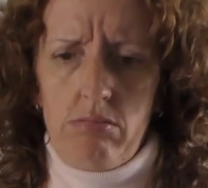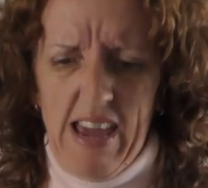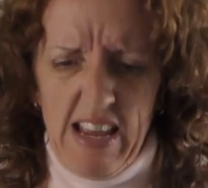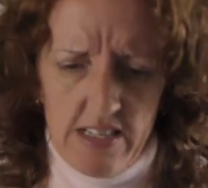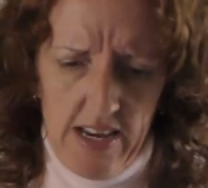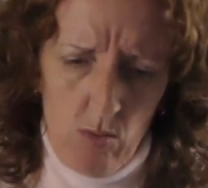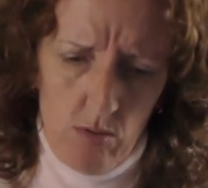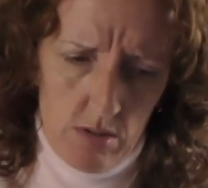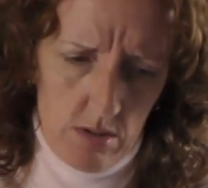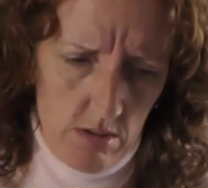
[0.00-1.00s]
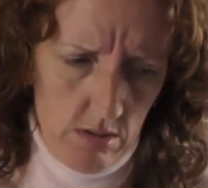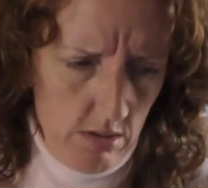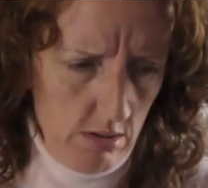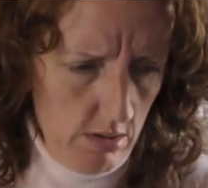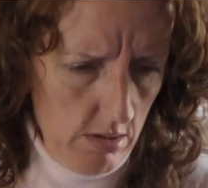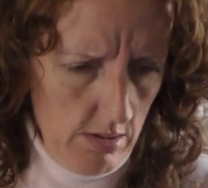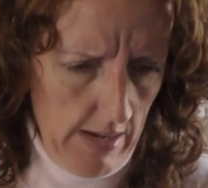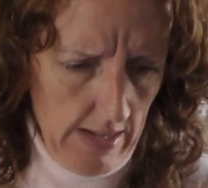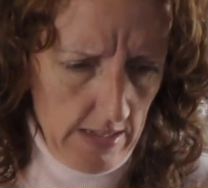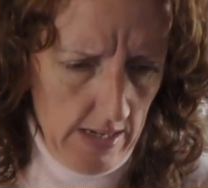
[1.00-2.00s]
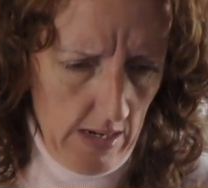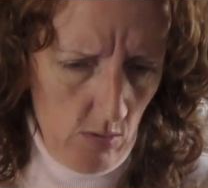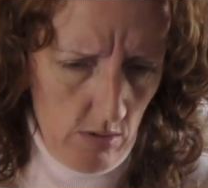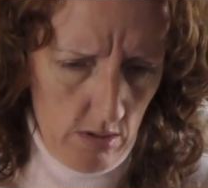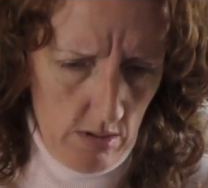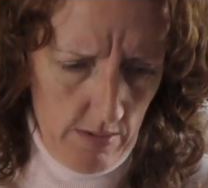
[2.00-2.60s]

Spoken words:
8 hours. 80 hours.